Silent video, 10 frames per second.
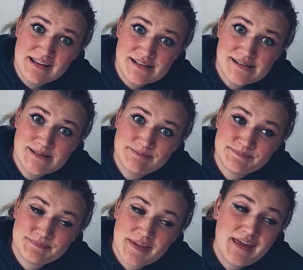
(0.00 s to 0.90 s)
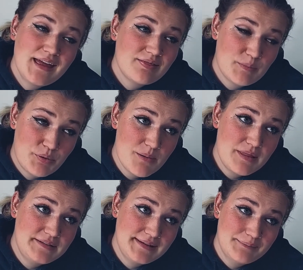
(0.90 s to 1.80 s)
this. They probably
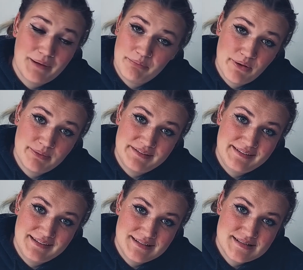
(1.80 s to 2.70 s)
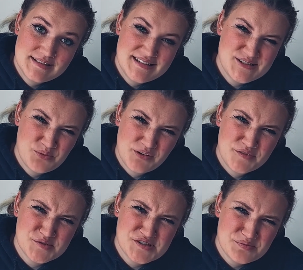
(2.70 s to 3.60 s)
did, but I probably didn't listen, is one of
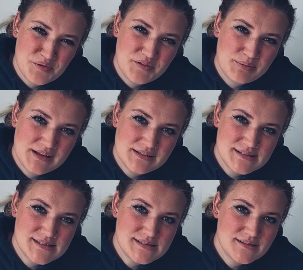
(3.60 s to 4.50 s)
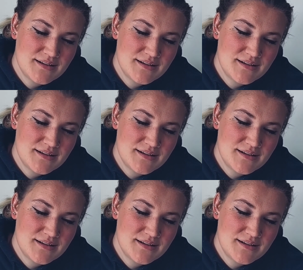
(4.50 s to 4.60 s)
those smoothie blenders.